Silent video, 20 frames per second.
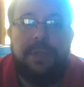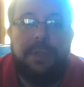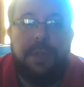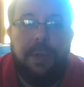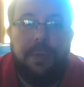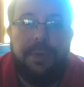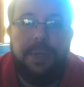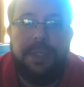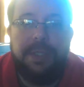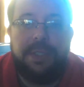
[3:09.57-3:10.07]
to
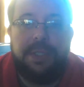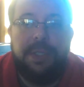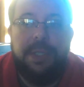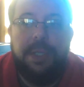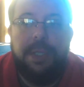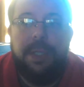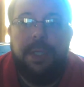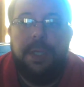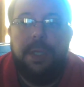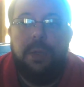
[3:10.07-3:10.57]
notice
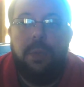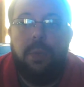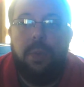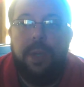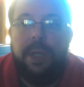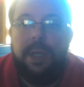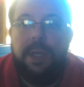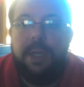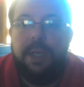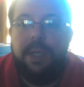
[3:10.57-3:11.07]

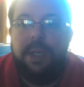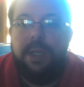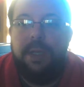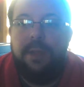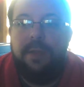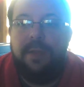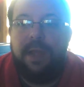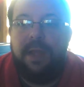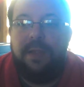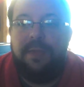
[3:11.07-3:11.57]
when
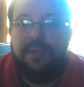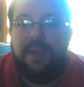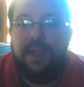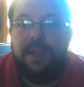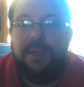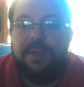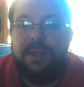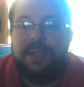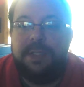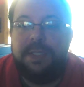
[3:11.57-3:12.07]
that
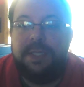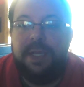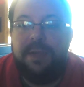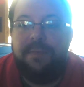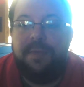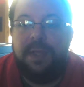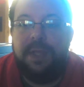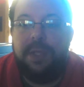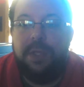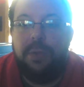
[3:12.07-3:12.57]
thing that's
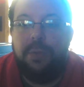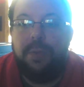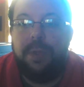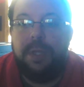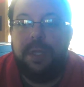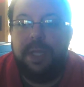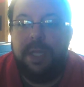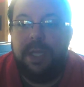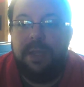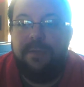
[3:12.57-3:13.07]
giving you
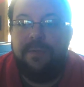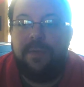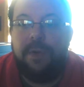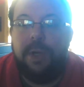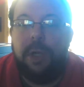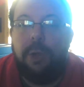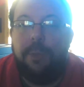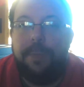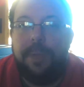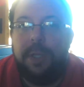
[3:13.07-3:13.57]
relief
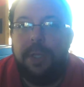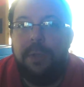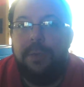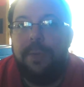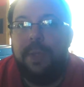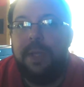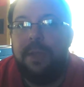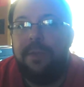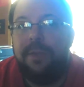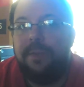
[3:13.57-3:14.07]
or helping you
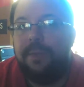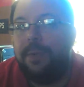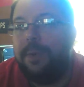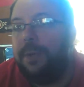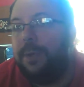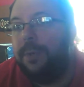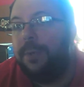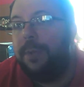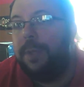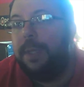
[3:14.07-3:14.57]
get
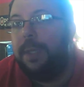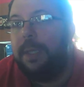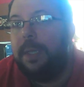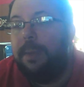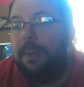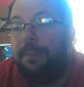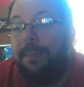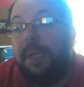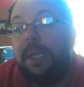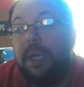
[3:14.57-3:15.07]
through
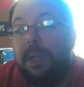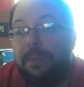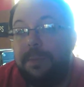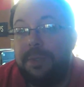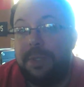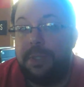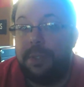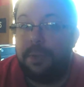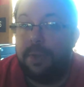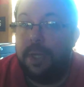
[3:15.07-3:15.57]

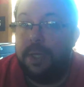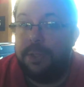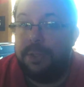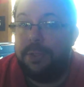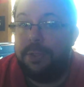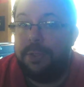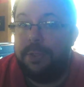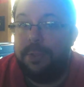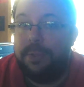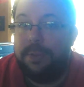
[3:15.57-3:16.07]
becomes a
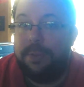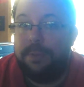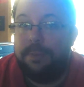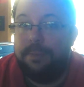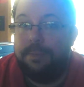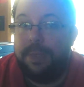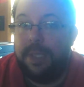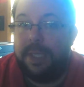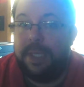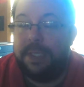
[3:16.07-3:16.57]
crutch
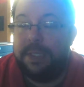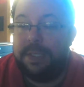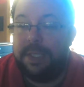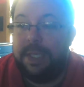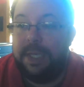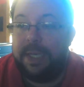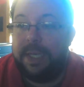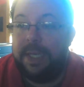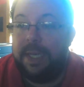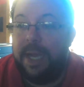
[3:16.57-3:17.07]
because
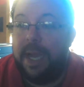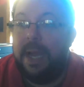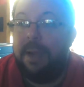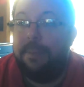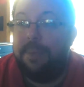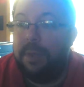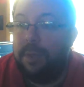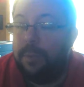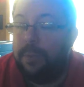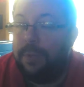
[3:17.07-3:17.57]
it can
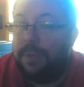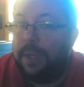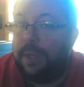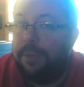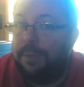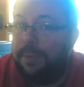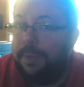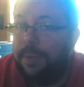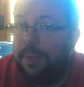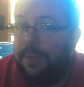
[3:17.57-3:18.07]
happen
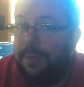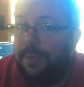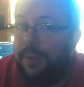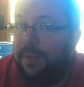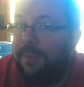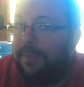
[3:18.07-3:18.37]
without you